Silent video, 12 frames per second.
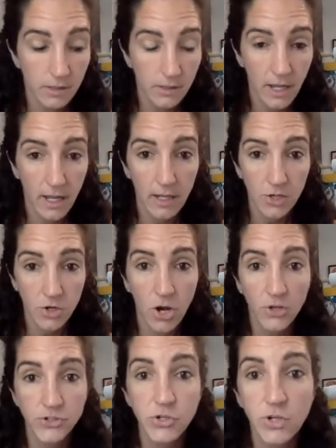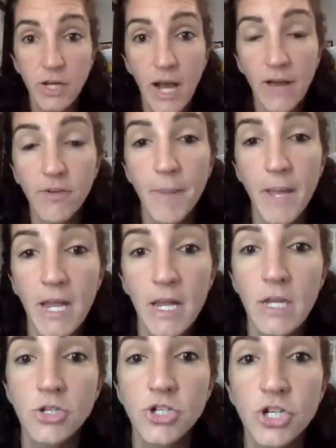Okay, you're also going to have a
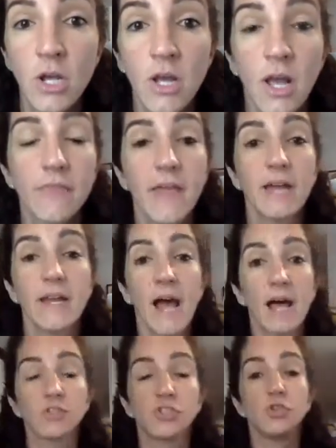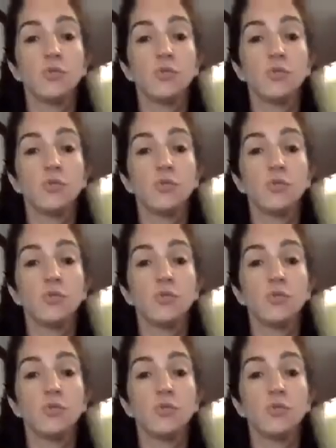page that asks